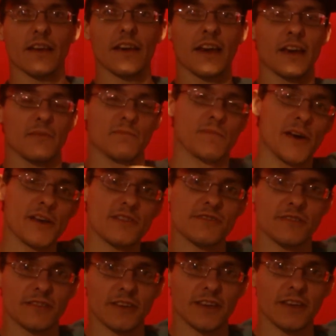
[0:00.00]
and
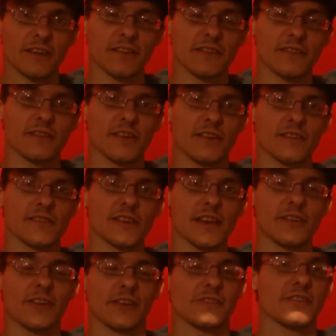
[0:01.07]
measure it to see
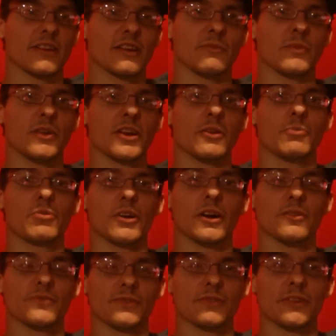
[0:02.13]
if there's going to be any
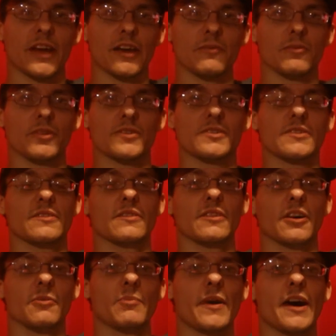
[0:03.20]
problems with neighbors
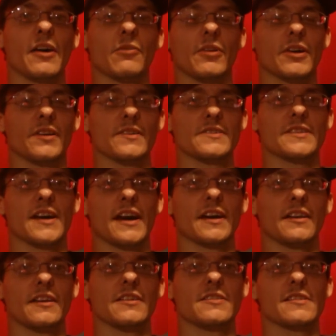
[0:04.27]
about where the
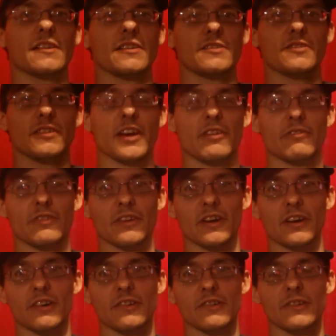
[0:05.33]
sign is, because you never
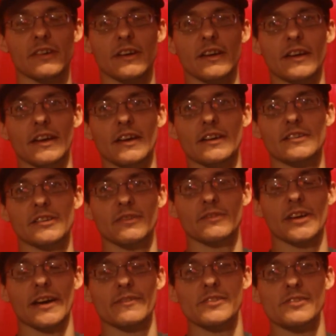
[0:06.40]
know.
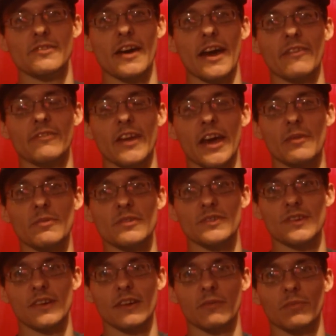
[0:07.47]
Sometimes you have
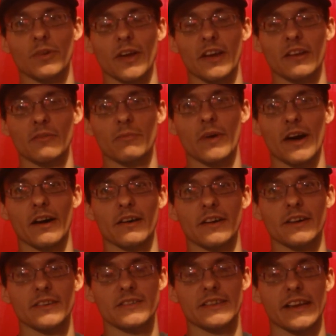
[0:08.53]
neighbors that complain
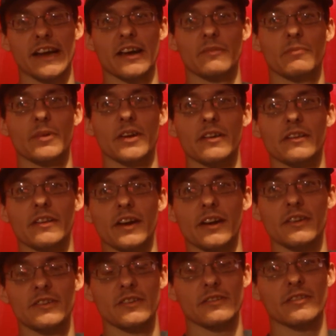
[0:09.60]
about a sign being there
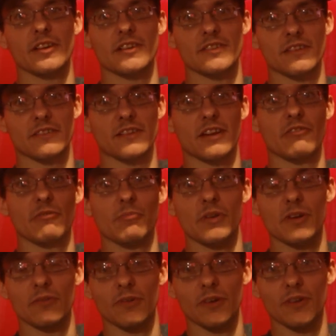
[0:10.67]
just because there's never
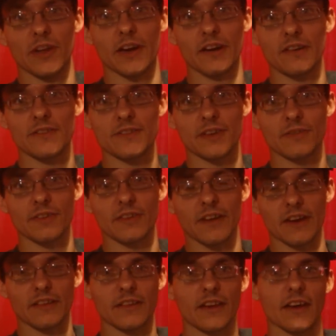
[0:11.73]
been one there or something
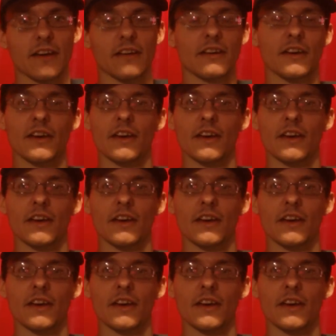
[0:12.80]
like that,